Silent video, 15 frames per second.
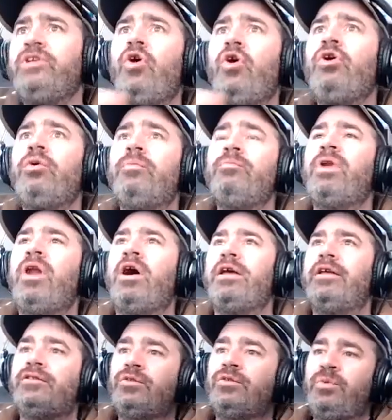
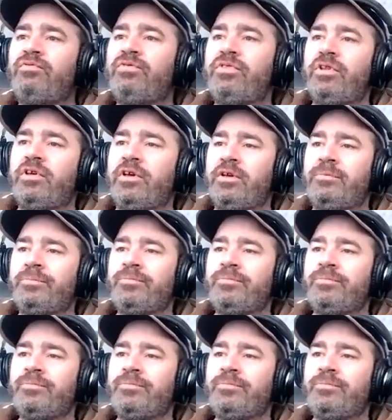non-compliance with the